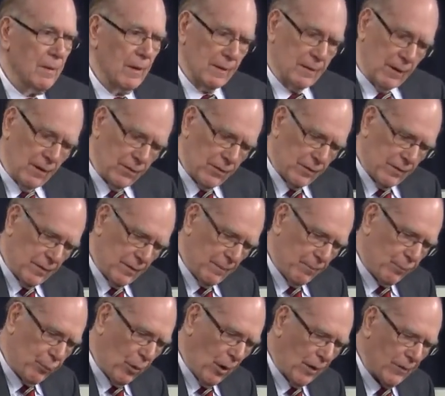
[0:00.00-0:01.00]
this
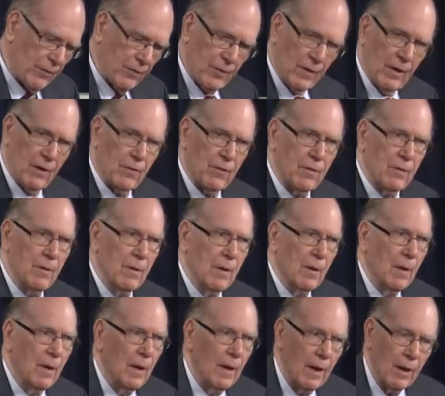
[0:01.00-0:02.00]
process
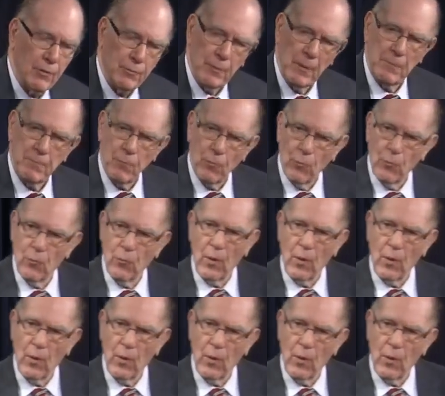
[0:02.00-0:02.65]
has been,